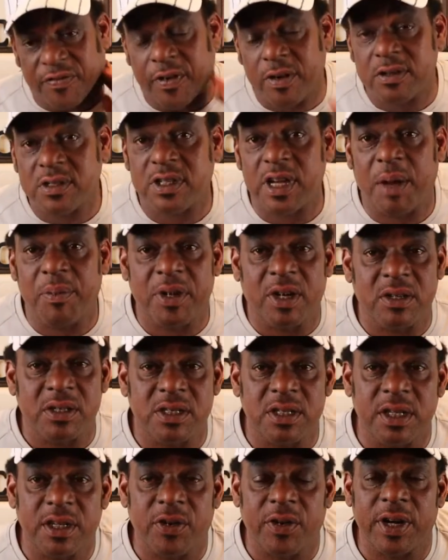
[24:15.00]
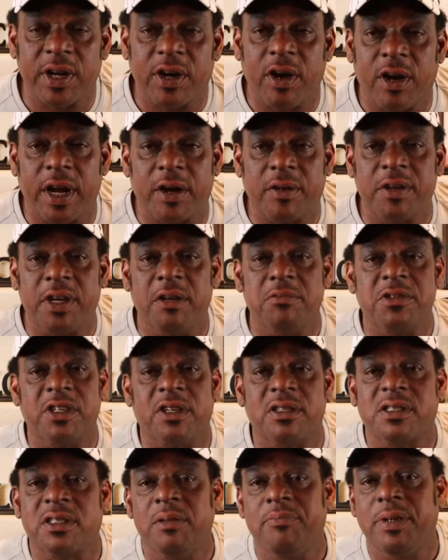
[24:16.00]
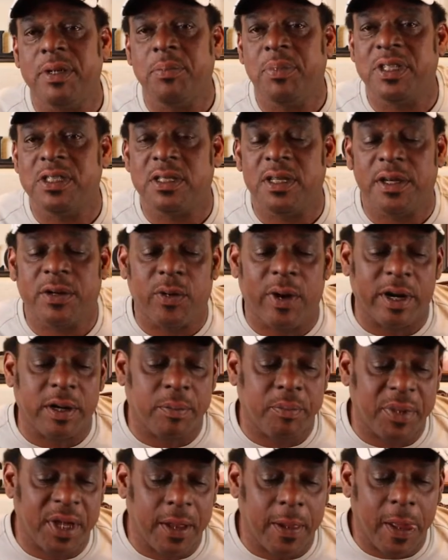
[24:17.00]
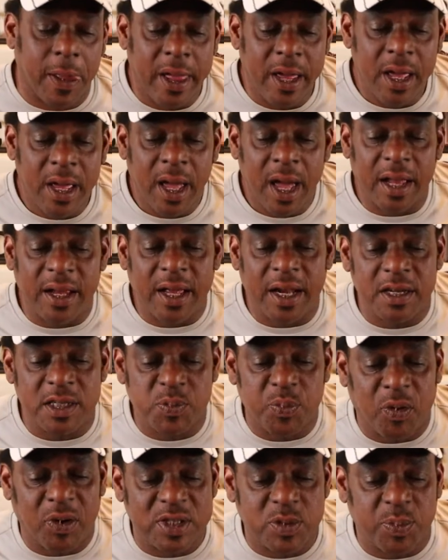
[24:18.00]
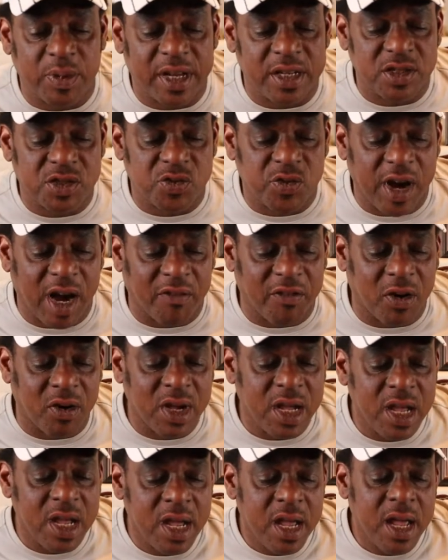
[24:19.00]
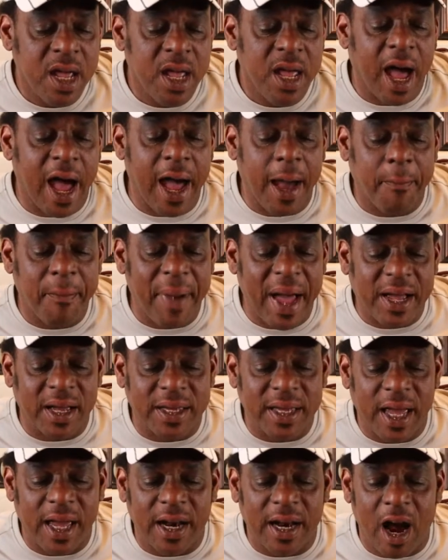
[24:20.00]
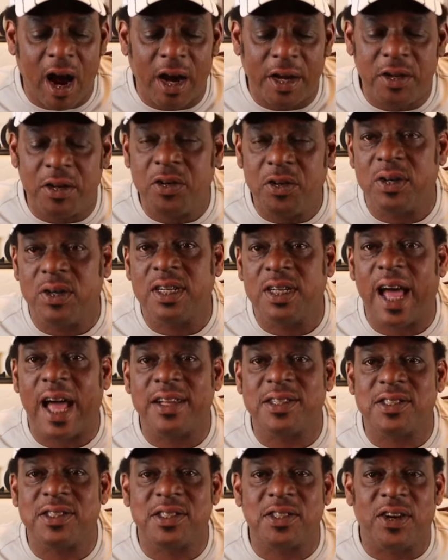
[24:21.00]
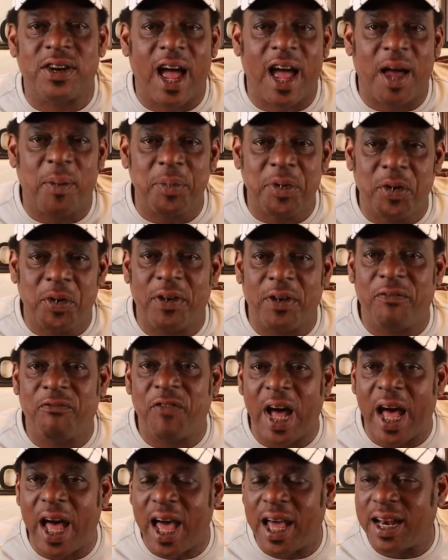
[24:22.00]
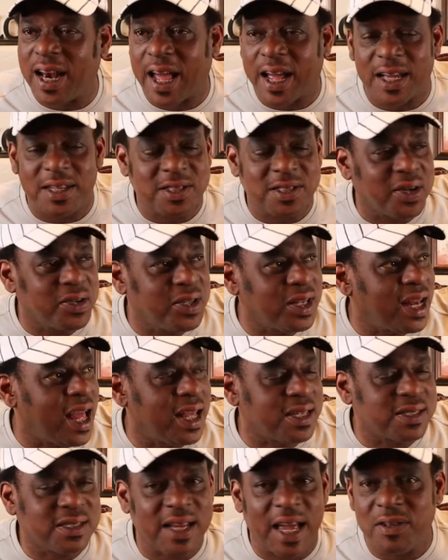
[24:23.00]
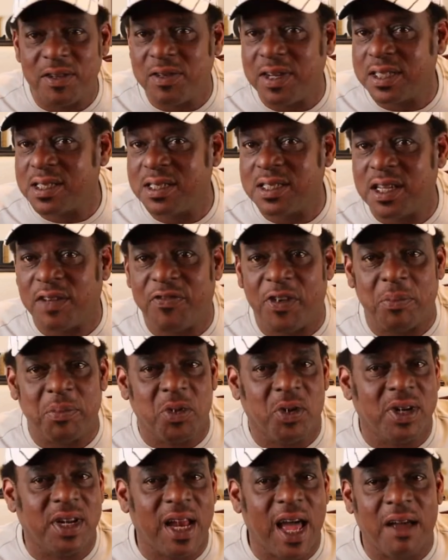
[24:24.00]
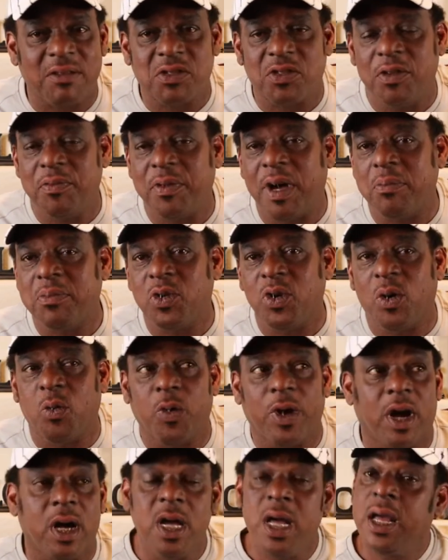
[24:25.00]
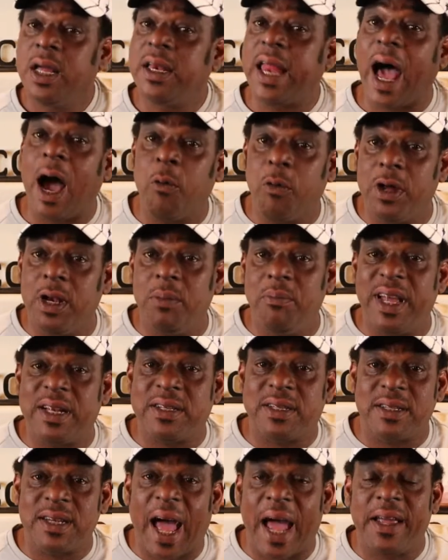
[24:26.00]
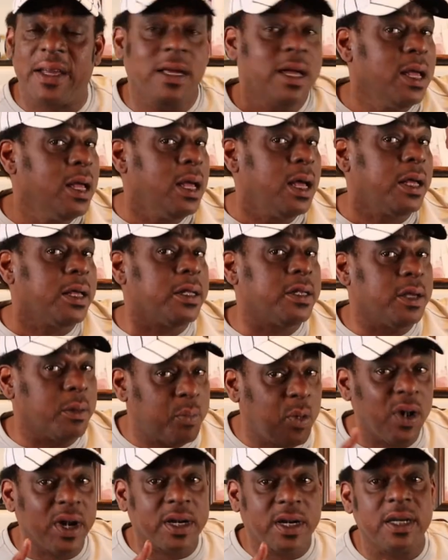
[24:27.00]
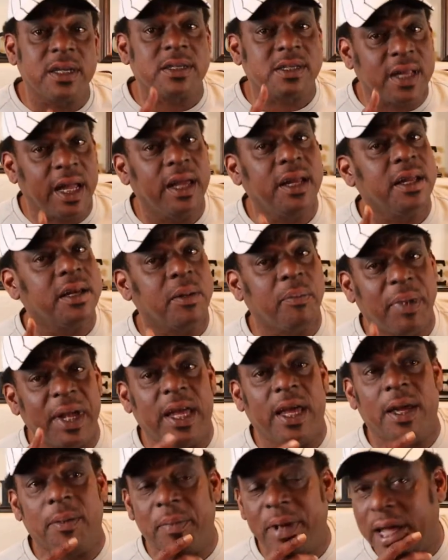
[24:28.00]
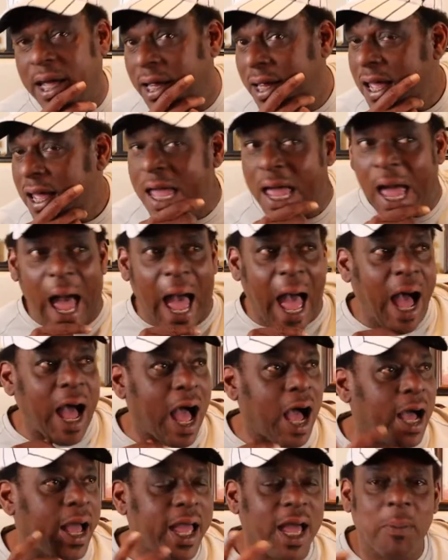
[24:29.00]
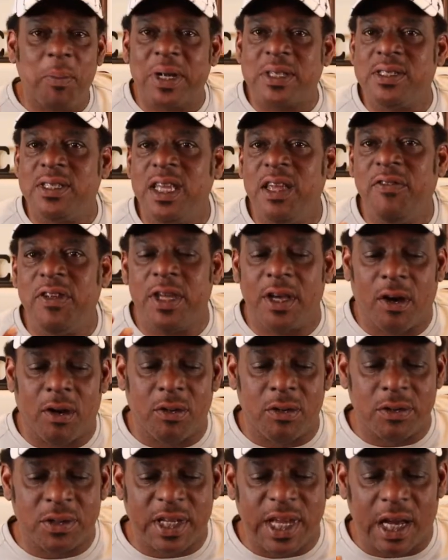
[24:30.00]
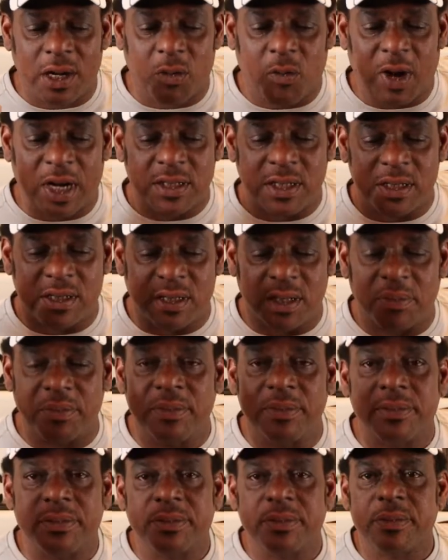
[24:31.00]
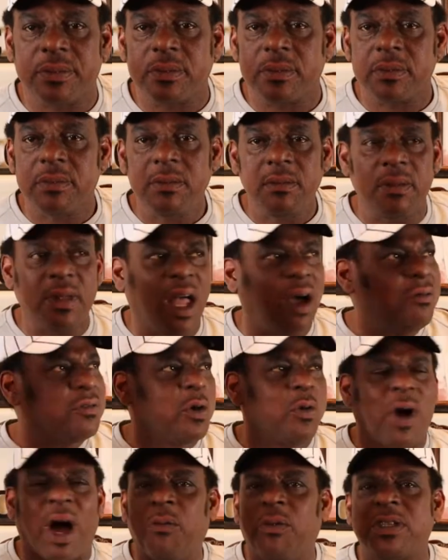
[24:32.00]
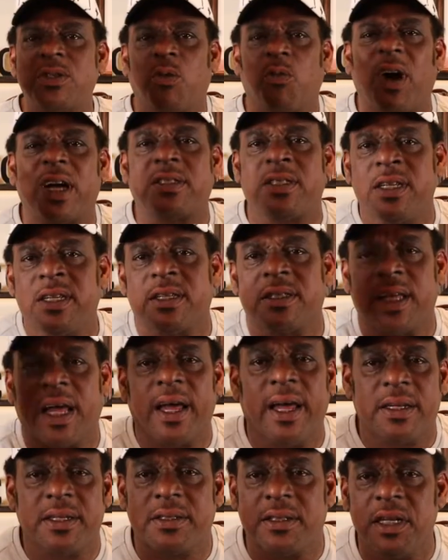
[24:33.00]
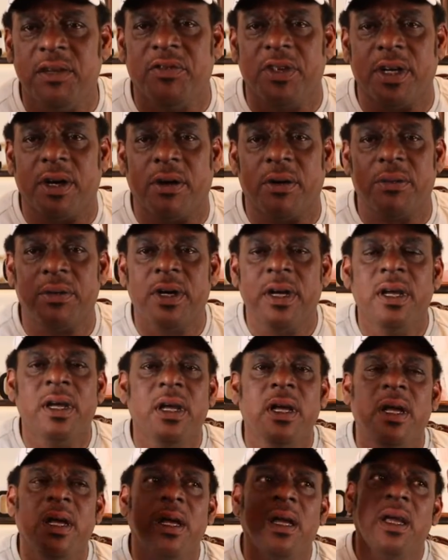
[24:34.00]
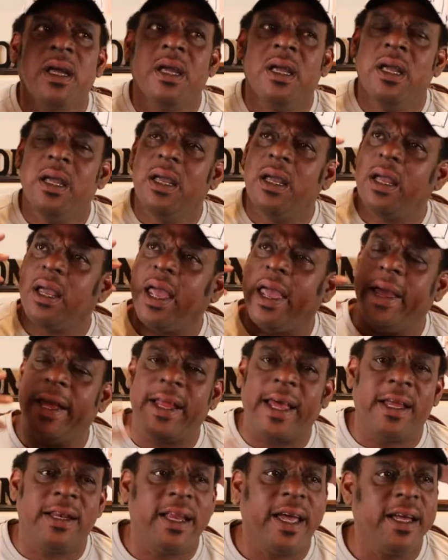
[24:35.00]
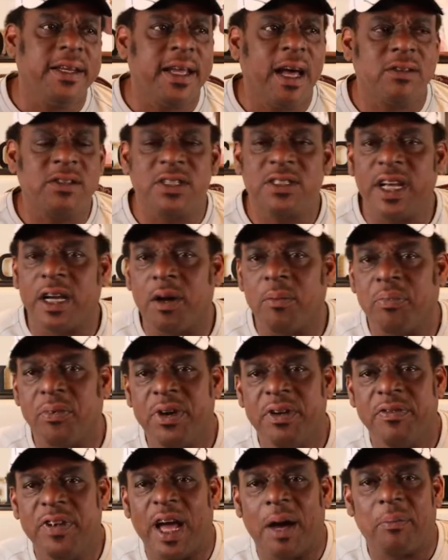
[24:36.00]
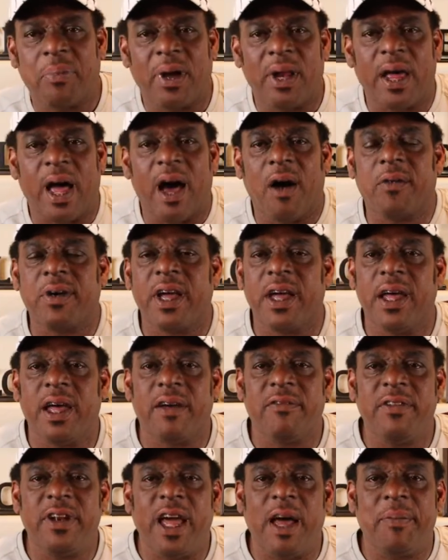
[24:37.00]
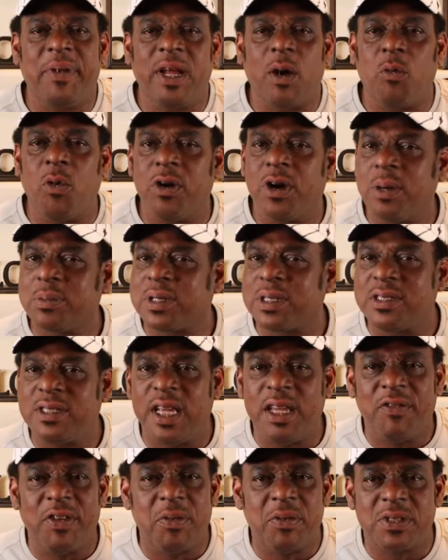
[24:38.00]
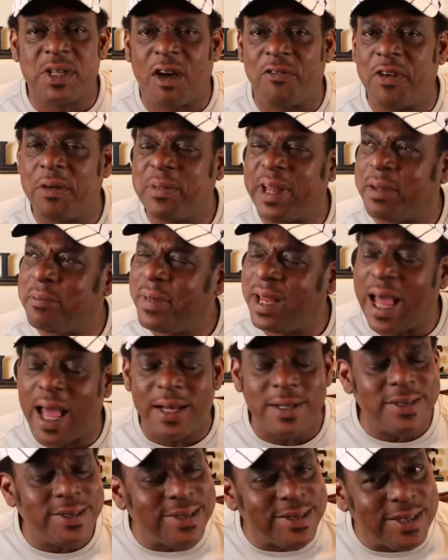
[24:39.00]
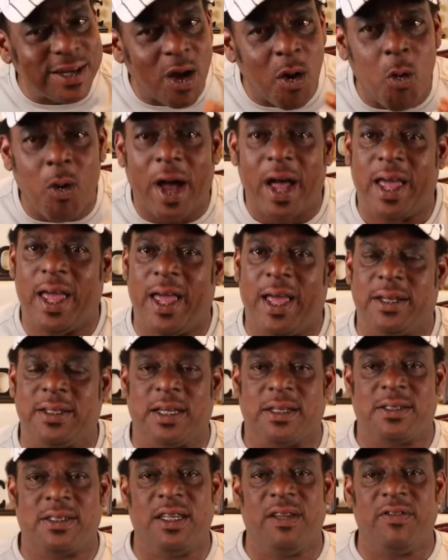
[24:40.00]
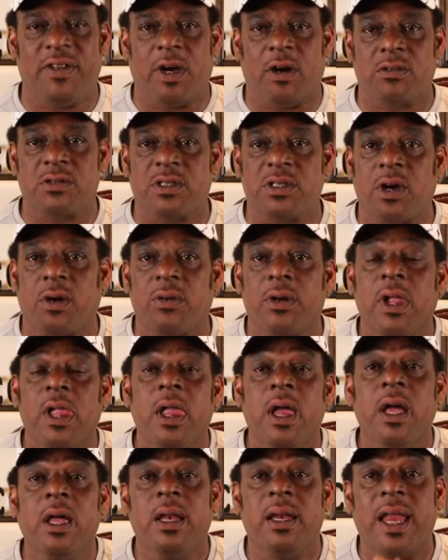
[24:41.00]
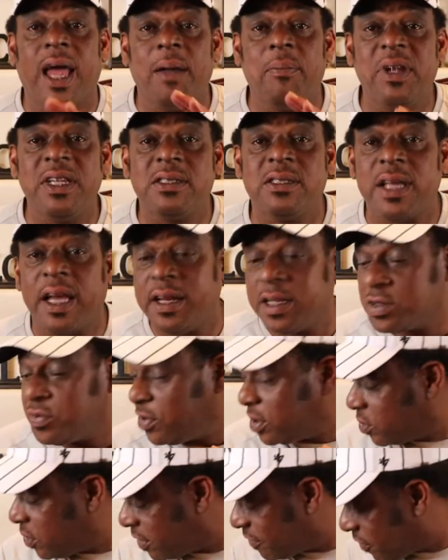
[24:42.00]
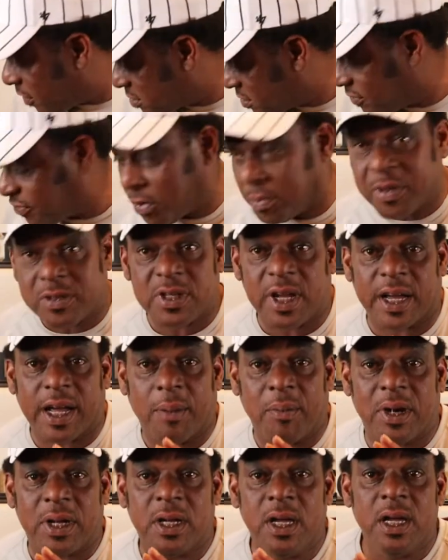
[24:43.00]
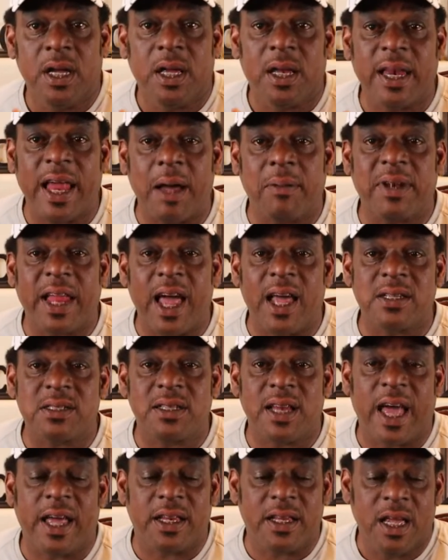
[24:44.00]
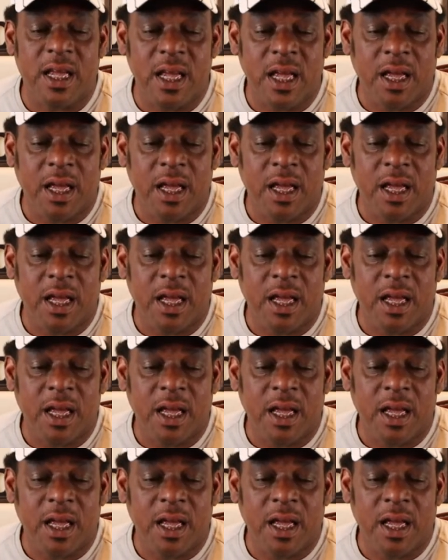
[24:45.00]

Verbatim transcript: your first time, you're gonna see credit card acronyms, you're gonna see PBT quite a bit, and that is points blank travel. I am back again. How are you doing tonight, sir? I am doing fine. And like I told you last night, you listen, if I'm doing a live stream, I'm doing well. Now, I will admit tonight, your boy could have stayed in the bed, man. I, I had my TV on, kind of watching some, I don't know, I wasn't watching anything. I had the TV on and, and lay down to take a brief nap, probably an hour and a half nap. And I woke up, the TV was off. I'm like, man, I know I had that TV on. So let me say this real quick. First and foremost, I got my lap last night